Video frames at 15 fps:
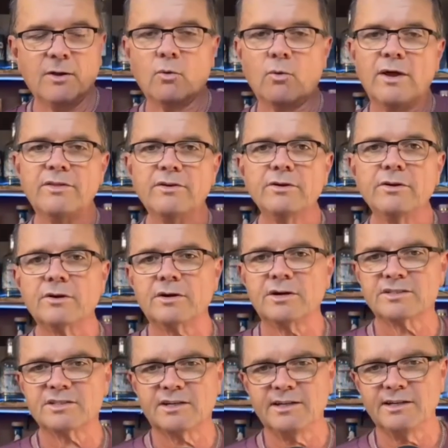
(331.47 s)
Whether you're
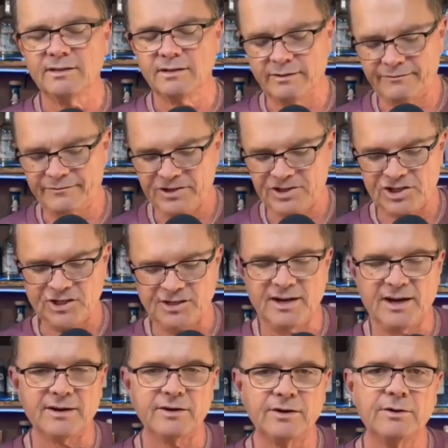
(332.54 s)
a tequila
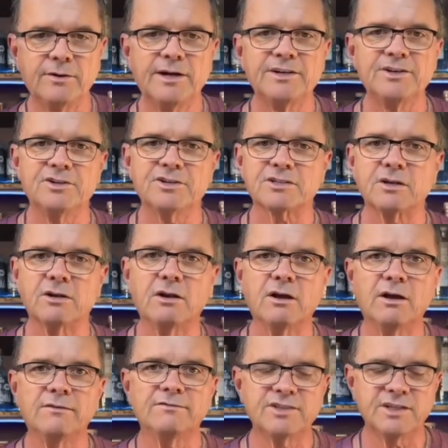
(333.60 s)
aficionado and you just
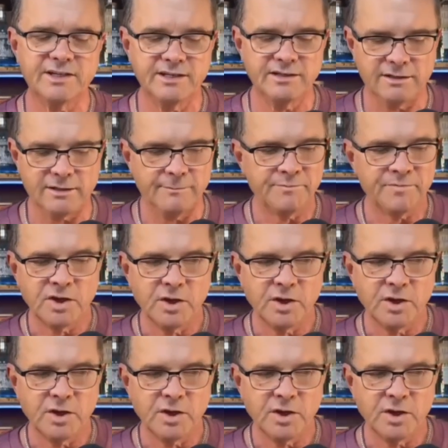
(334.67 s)
love tequila,